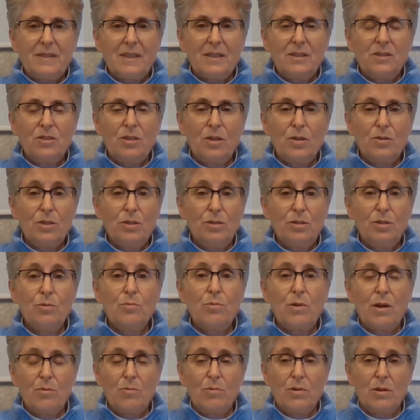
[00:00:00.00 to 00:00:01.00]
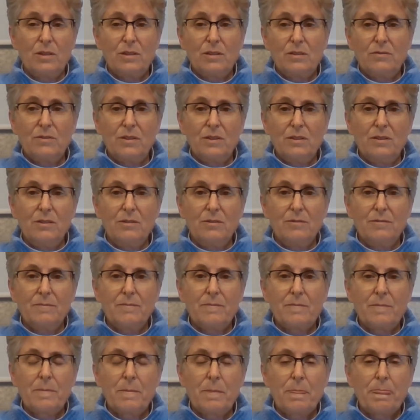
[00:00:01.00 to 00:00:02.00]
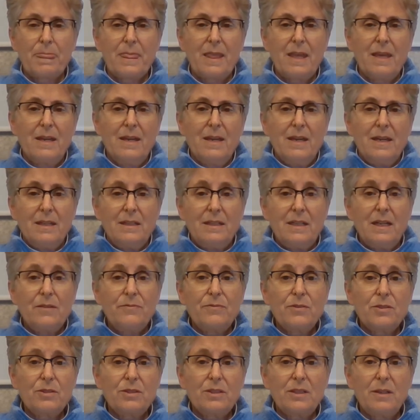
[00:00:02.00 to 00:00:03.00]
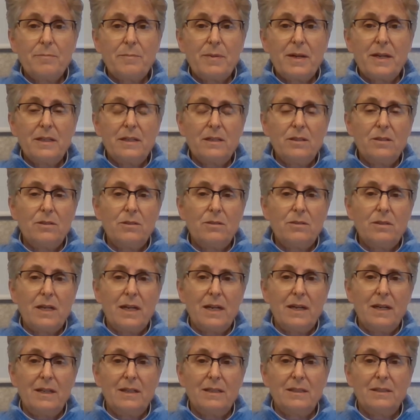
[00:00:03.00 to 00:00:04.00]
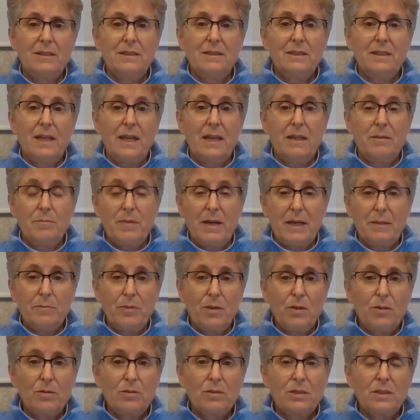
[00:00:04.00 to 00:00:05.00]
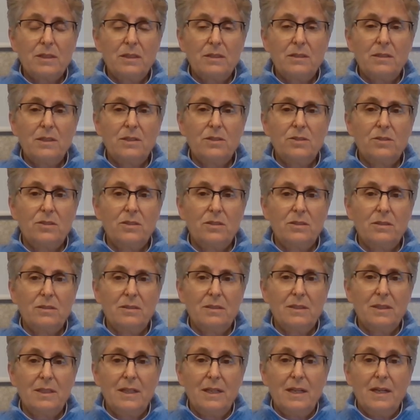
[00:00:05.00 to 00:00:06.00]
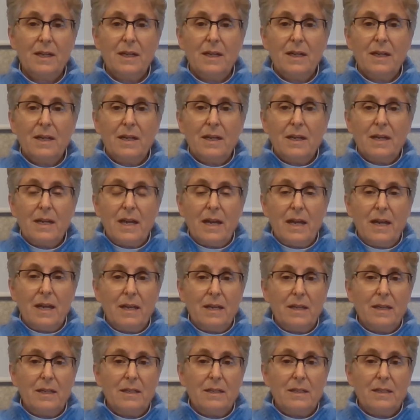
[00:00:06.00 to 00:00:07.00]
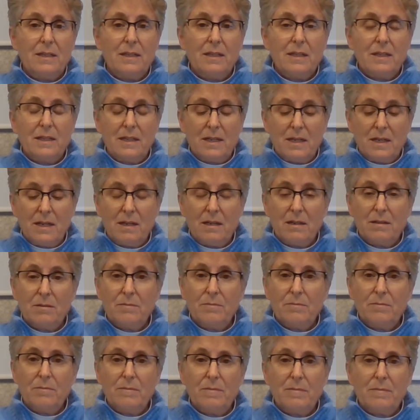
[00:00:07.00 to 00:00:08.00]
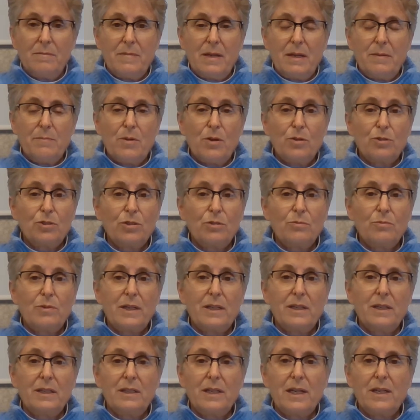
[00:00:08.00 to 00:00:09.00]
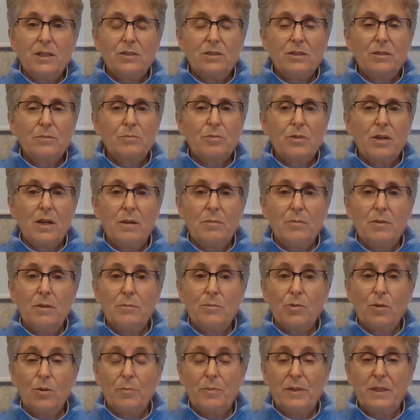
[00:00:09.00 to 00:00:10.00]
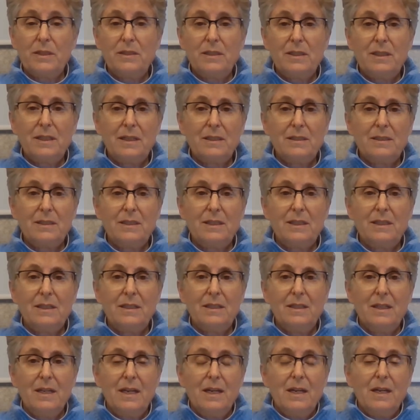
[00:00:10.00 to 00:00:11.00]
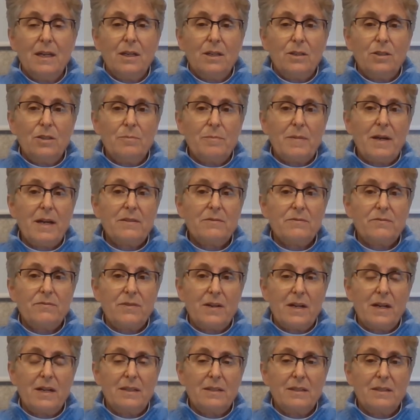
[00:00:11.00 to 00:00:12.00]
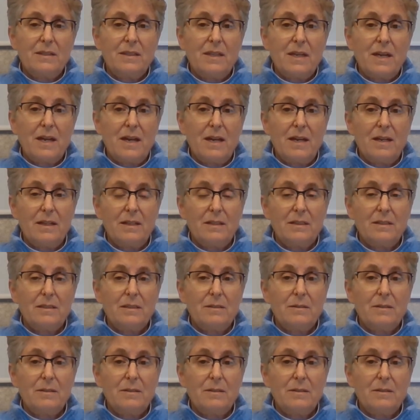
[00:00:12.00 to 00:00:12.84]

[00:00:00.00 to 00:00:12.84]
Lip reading: So you do what works for you. Now, for somebody who has a bipolar condition, a emotion regulation problem, or PTSD, you might find that